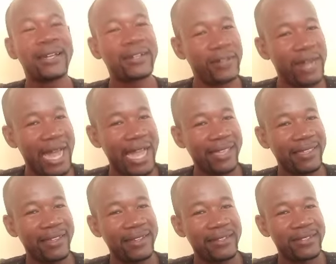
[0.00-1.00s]
Cry,
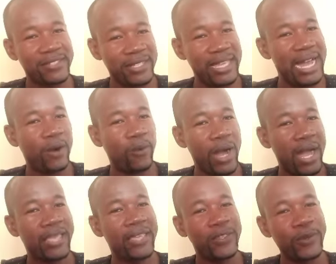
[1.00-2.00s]
C-R-Y.